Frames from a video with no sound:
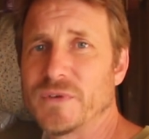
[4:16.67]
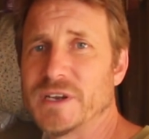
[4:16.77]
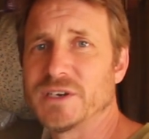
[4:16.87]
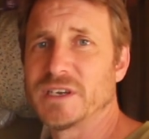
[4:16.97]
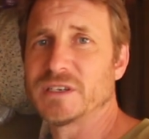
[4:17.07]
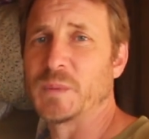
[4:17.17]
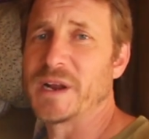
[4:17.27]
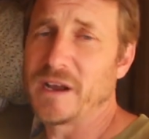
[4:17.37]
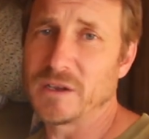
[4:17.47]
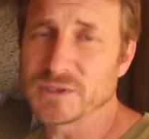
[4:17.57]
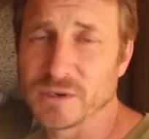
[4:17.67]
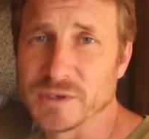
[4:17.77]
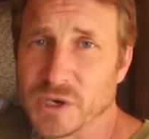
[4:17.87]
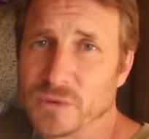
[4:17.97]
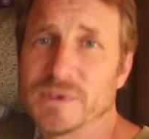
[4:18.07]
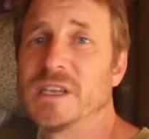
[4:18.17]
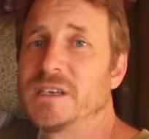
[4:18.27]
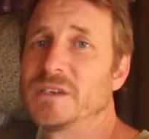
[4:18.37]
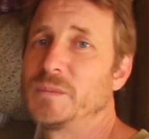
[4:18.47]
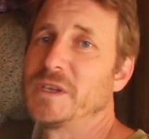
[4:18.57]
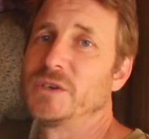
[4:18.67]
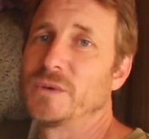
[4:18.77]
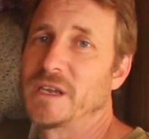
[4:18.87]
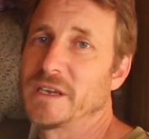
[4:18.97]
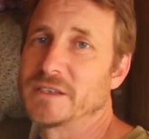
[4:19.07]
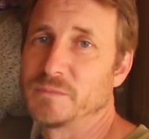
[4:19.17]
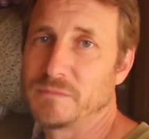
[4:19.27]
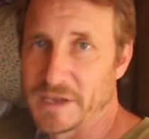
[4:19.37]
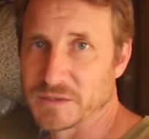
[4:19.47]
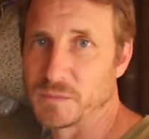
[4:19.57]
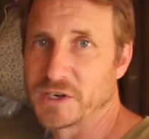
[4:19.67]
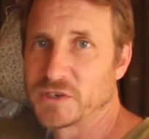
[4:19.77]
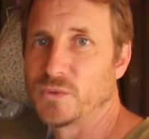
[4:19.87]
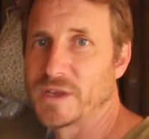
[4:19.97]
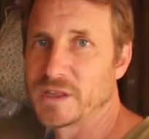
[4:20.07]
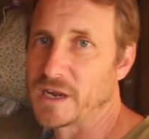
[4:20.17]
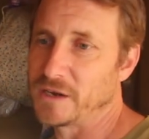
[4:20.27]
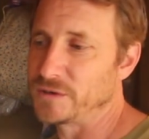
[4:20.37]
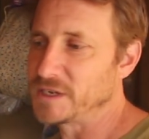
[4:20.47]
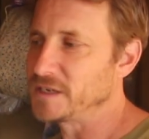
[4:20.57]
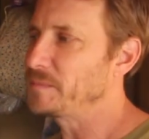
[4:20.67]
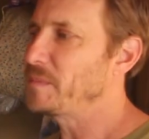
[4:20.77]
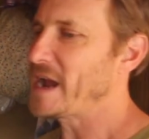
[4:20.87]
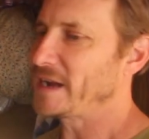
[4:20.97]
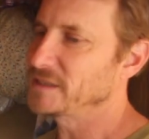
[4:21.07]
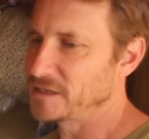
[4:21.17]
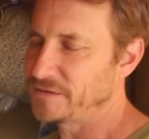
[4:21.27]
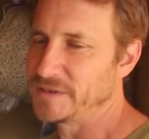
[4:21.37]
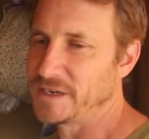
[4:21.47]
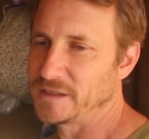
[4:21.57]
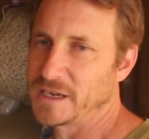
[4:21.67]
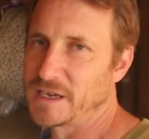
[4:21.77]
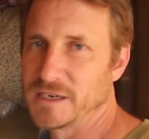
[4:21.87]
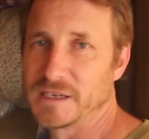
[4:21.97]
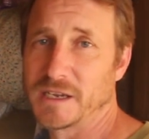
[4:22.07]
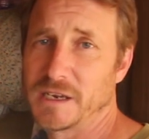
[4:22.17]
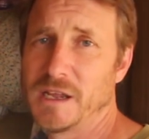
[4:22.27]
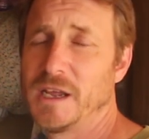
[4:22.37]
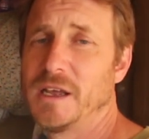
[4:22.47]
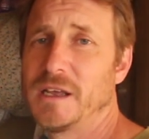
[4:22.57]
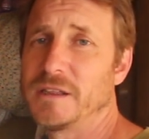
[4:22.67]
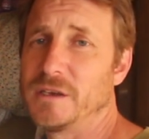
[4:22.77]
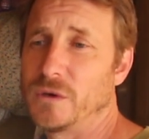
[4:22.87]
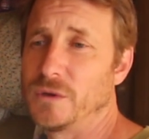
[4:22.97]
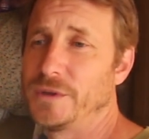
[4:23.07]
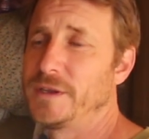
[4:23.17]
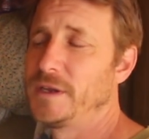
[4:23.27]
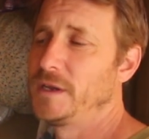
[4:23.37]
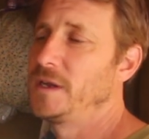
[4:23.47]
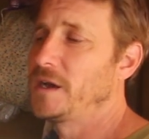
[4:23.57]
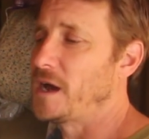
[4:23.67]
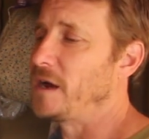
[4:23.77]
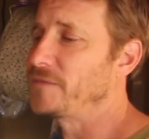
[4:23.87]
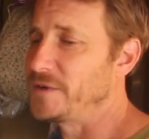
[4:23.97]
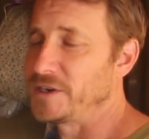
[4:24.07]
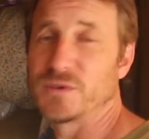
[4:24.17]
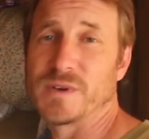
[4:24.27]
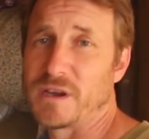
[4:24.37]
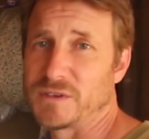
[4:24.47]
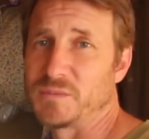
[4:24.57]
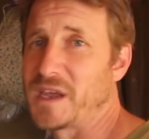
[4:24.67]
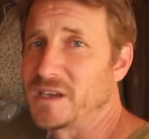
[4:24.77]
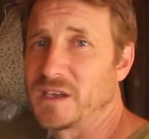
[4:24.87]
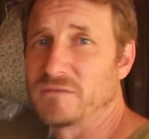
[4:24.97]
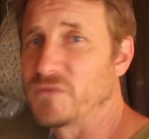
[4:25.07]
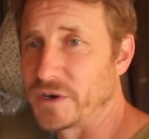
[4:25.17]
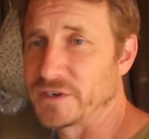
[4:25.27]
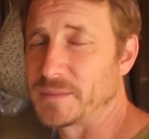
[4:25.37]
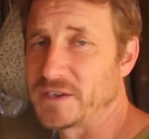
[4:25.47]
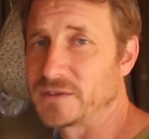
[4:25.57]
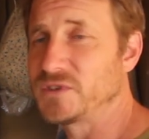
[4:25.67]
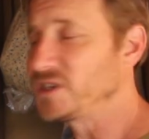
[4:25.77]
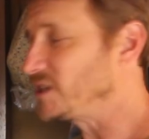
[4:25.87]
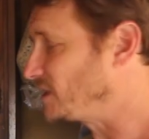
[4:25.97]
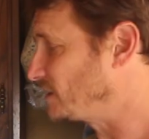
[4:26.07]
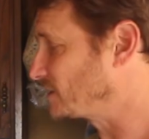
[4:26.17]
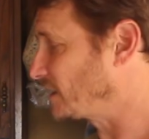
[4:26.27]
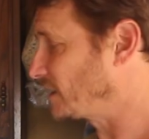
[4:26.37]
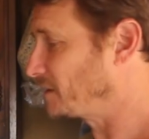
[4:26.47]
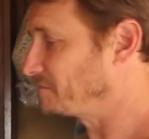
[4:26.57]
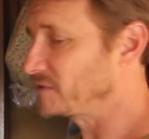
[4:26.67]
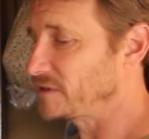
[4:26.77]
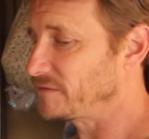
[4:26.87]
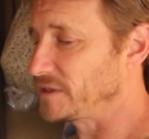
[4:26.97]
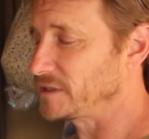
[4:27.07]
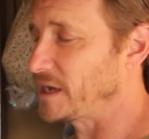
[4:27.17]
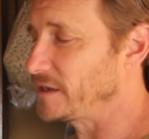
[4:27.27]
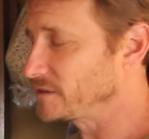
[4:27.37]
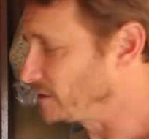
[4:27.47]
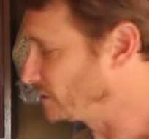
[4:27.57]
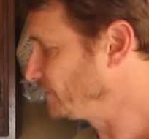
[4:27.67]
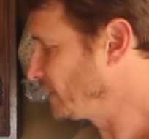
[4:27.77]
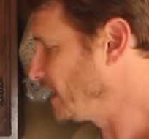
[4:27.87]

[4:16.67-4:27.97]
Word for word: fridge is, but I also don't need to be doing as, as much with it. I don't need to pack stuff in it like I did the old uh, fridge when I was making large amounts of cheese and stuff like that. So